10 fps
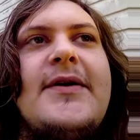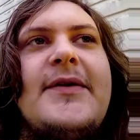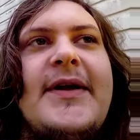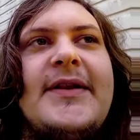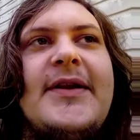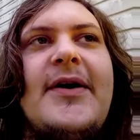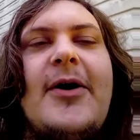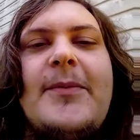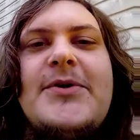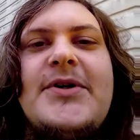like the
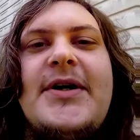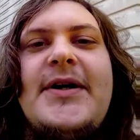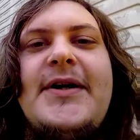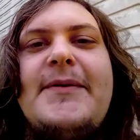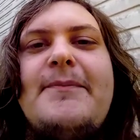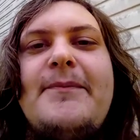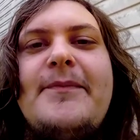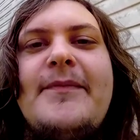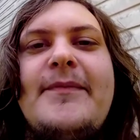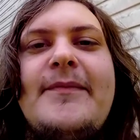arbitrary
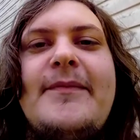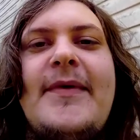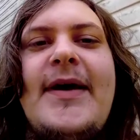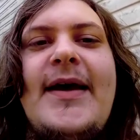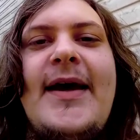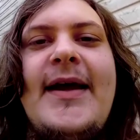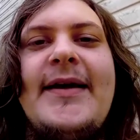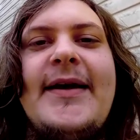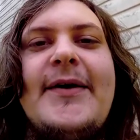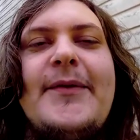head
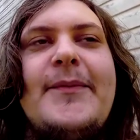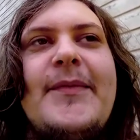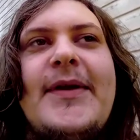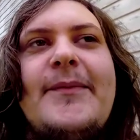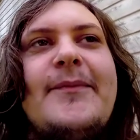count that